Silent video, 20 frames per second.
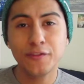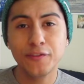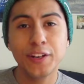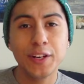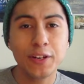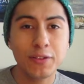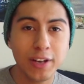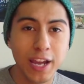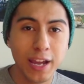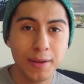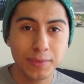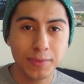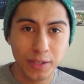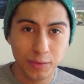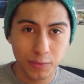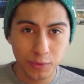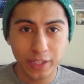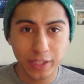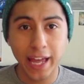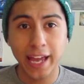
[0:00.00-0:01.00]
video games
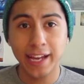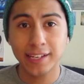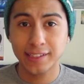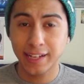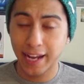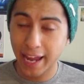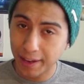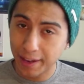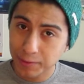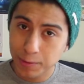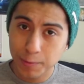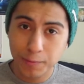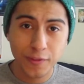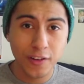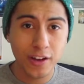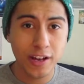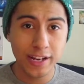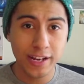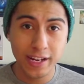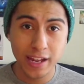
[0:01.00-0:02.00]
and relax and have some
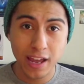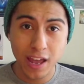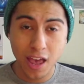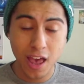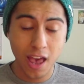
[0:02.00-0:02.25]
fun.